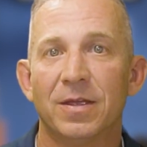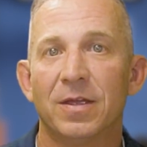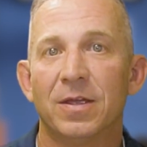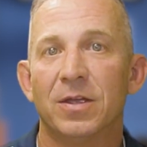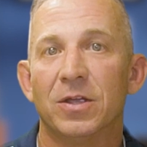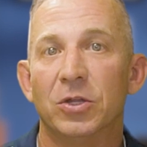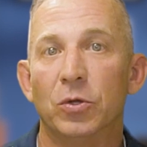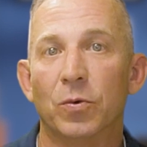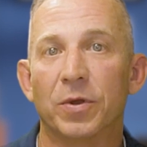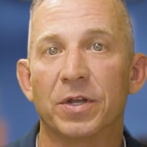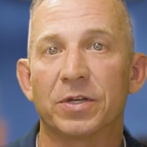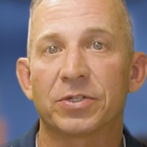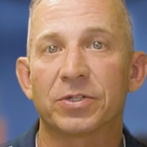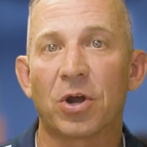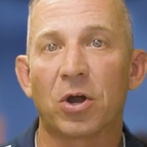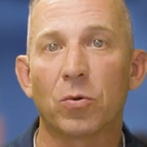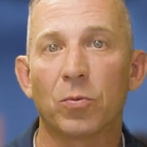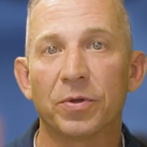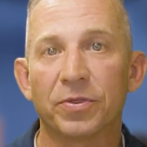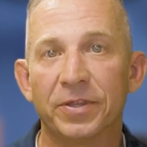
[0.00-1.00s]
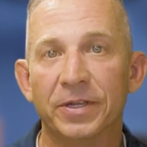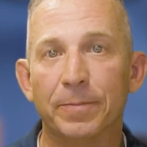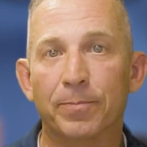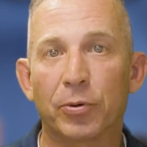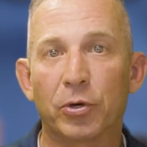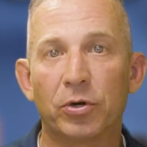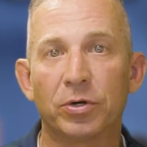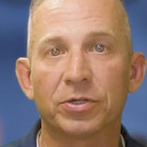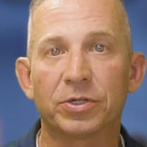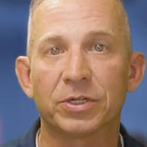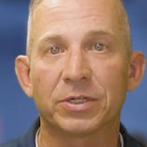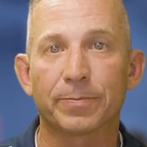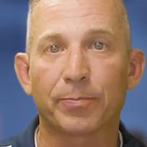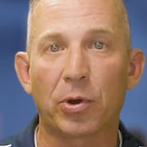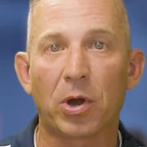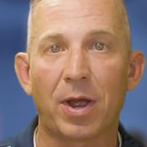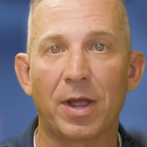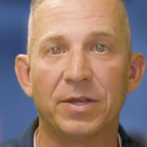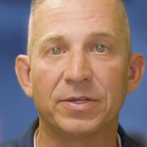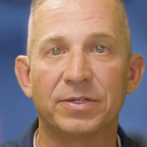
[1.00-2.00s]
You want to start with the purchase
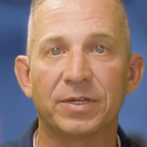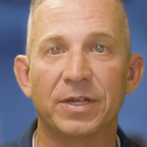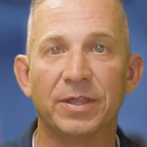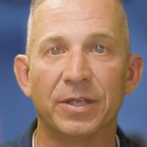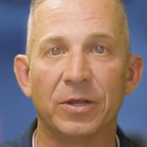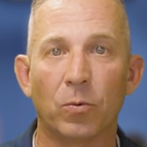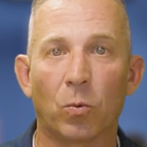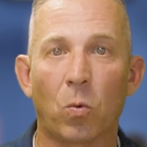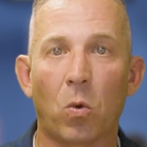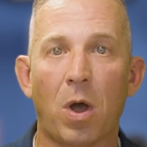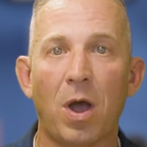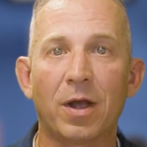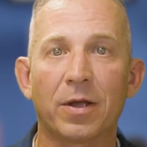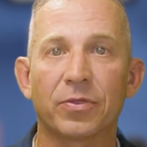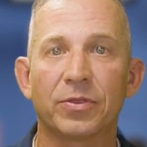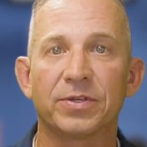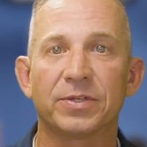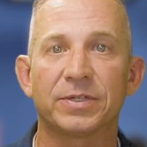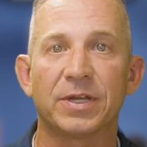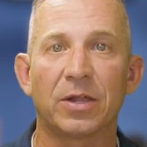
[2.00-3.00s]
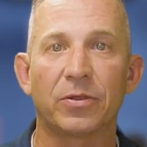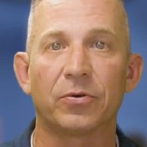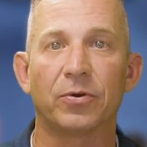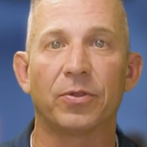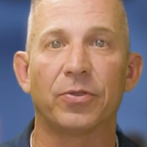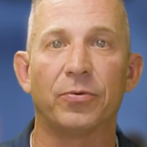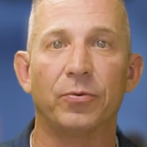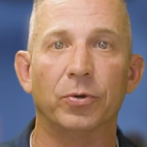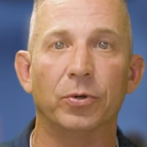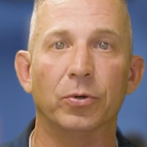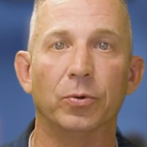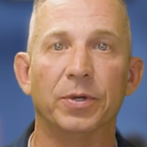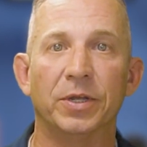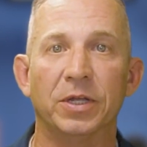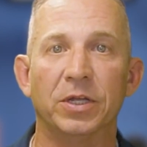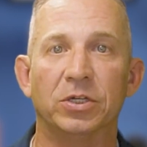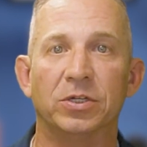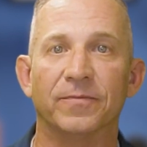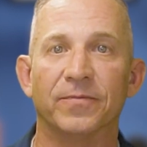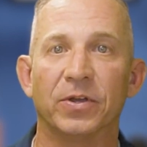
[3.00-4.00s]
price and then walk the seller through
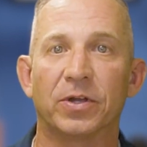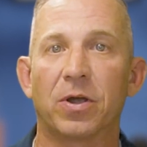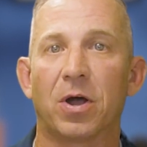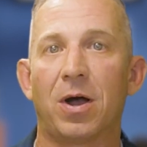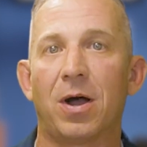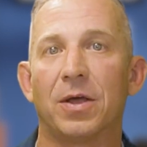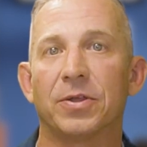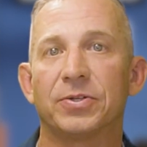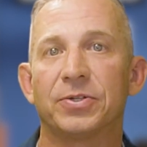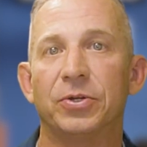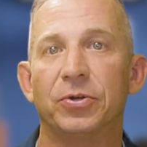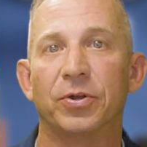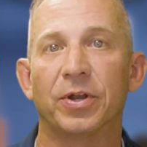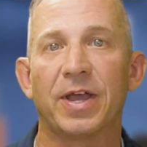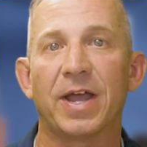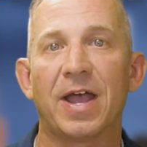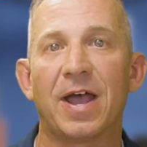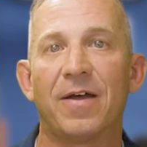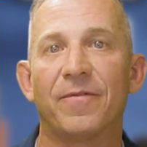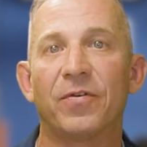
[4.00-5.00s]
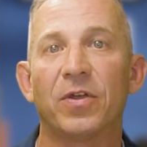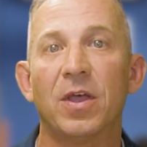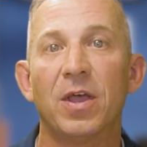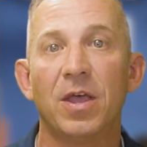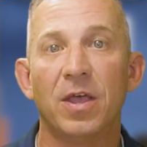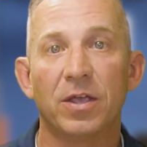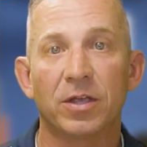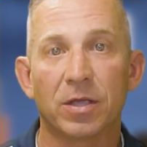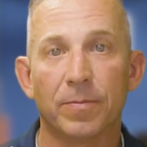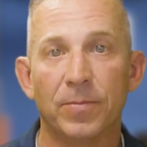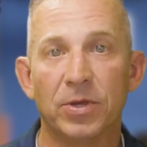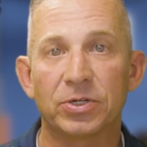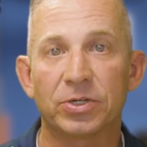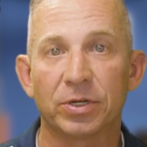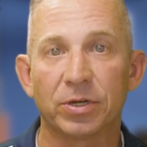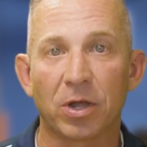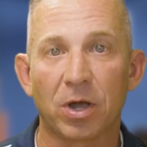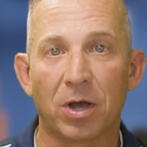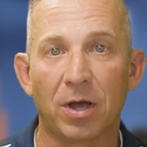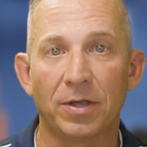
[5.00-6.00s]
each of the costs. You're going to have
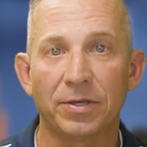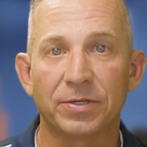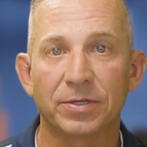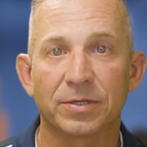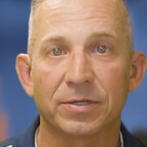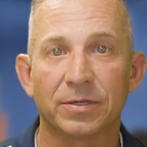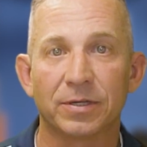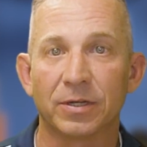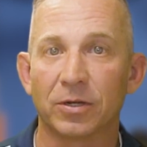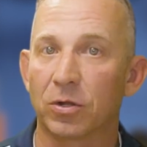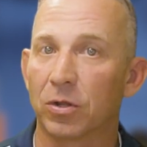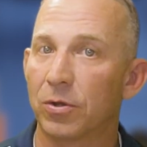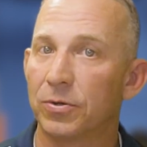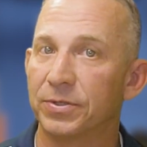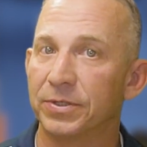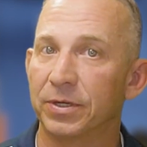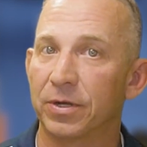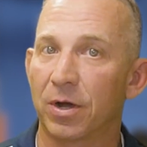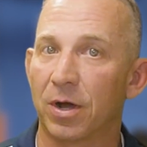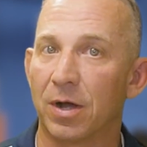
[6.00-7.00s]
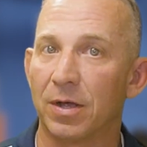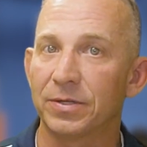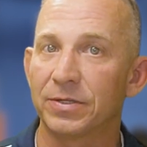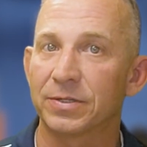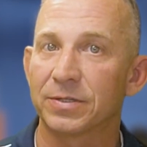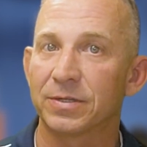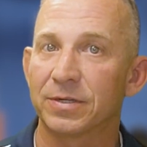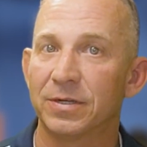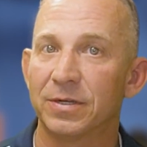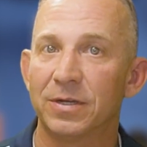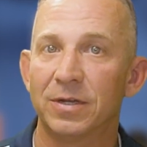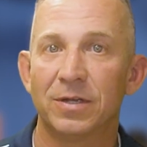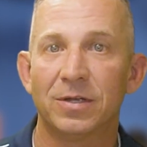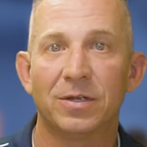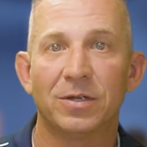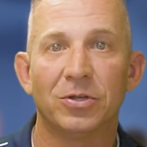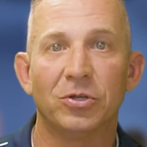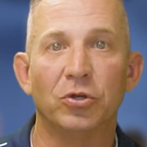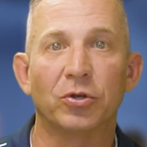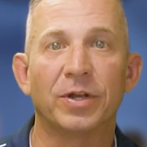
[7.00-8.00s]
commission costs and closing costs.
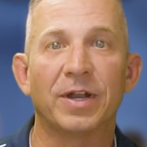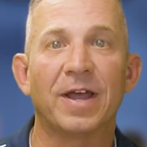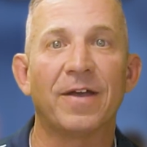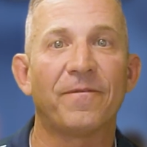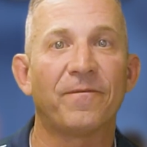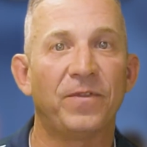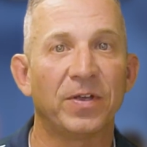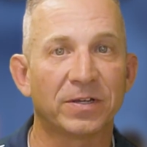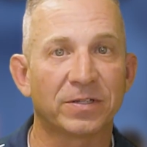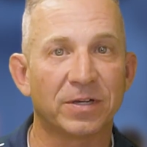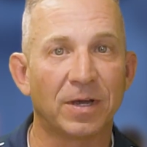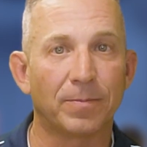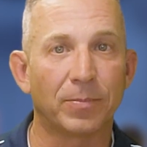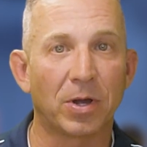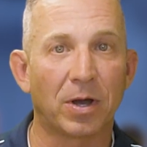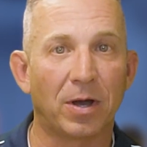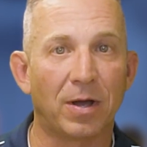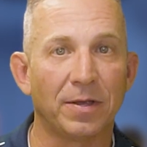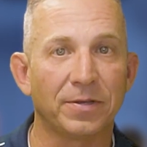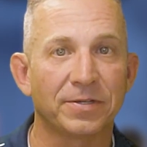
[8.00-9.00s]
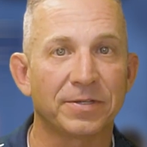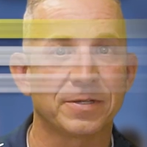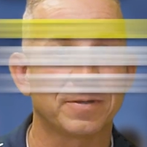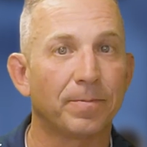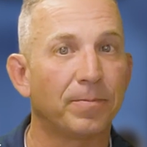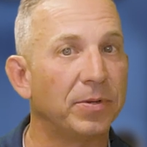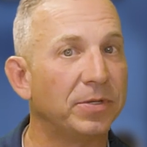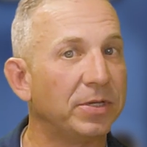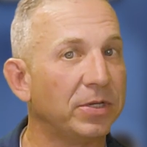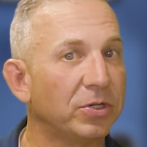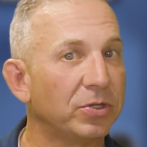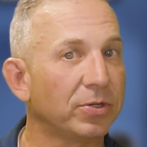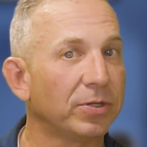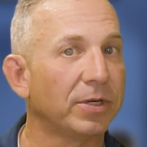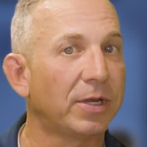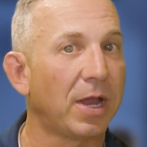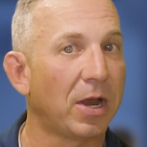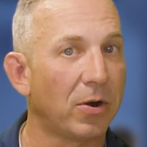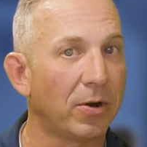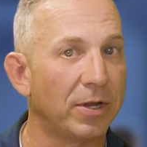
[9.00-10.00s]
You're going to have fix-up costs, potentially
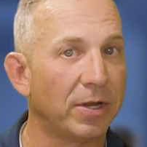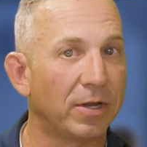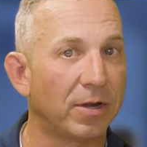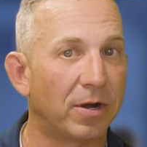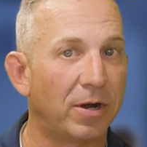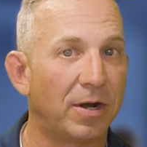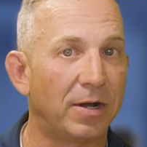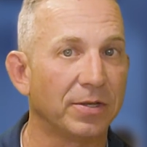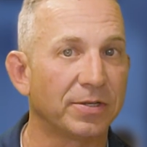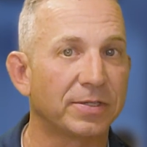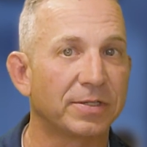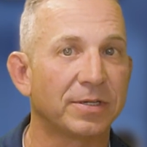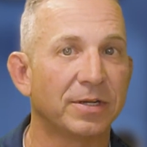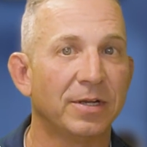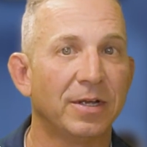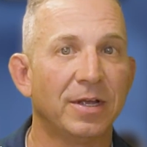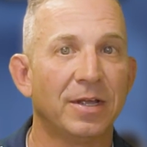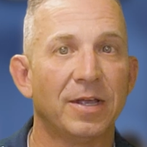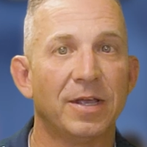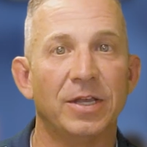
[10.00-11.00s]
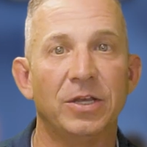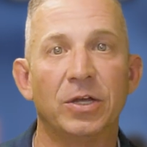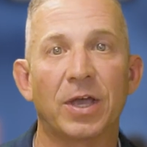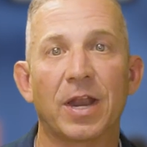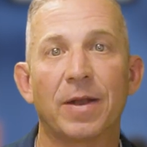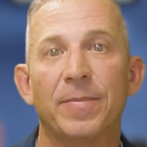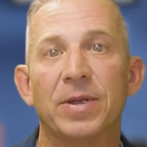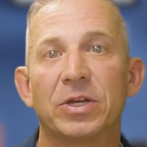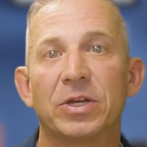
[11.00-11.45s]
carrying costs, and you got to make